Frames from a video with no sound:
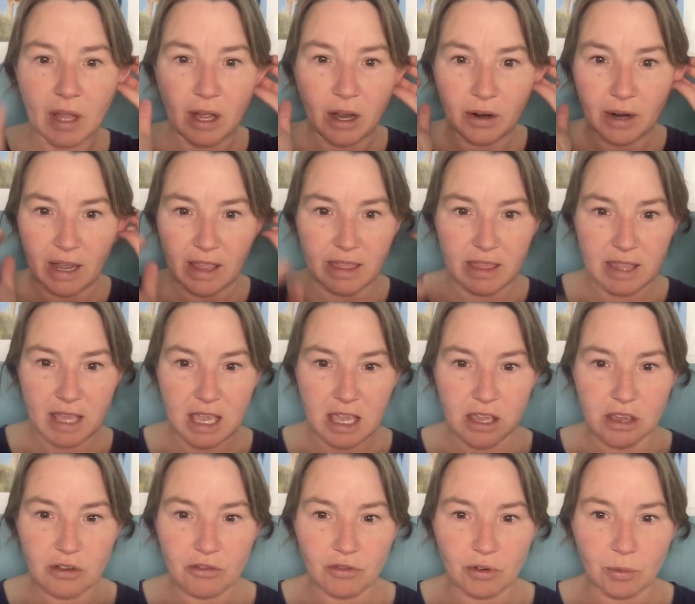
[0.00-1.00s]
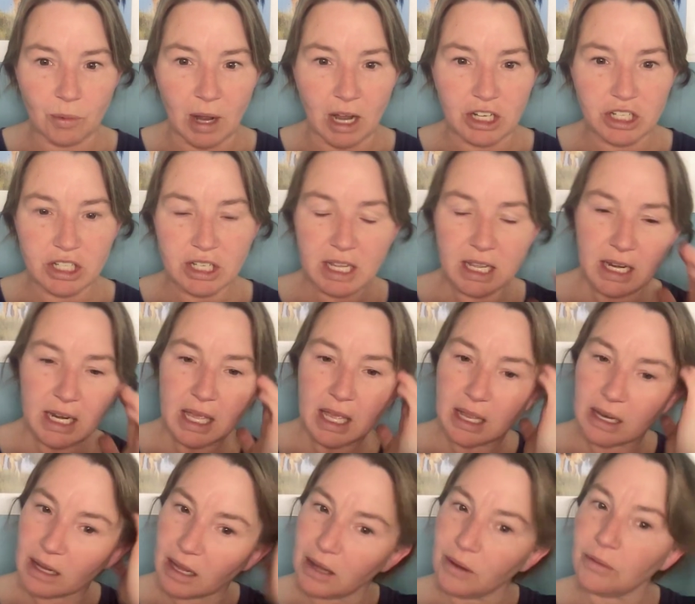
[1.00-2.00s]
All right, thank you for watching,
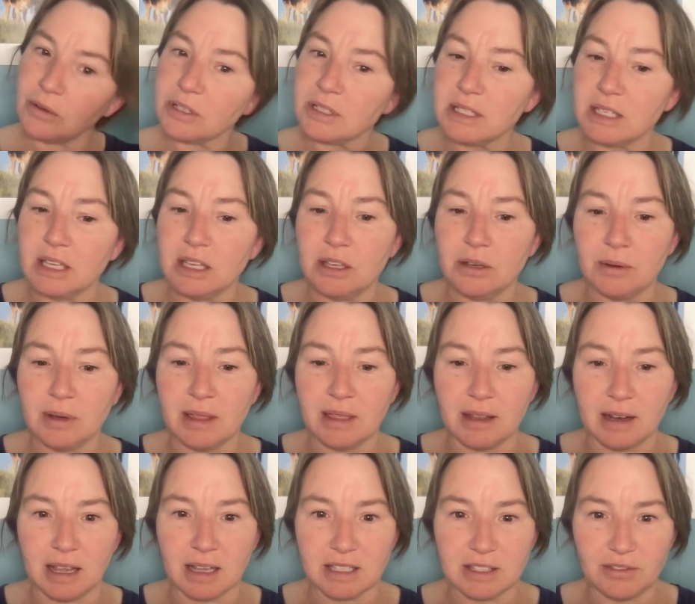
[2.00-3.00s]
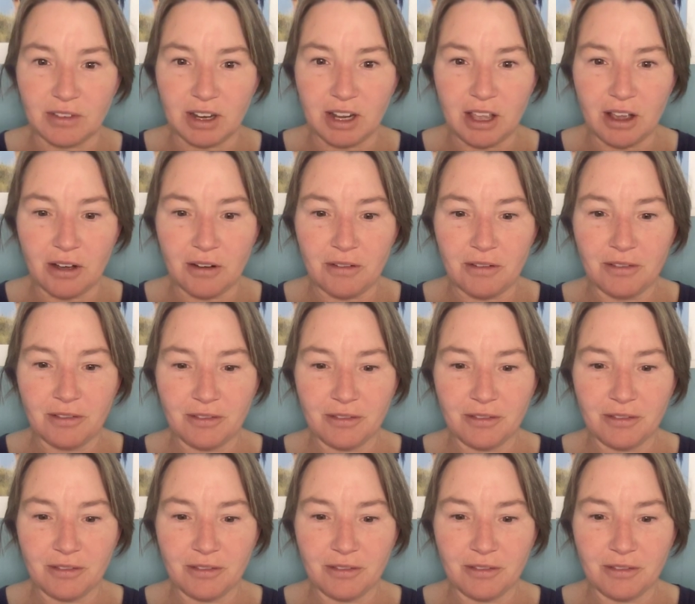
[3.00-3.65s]
and I will see you in the next video.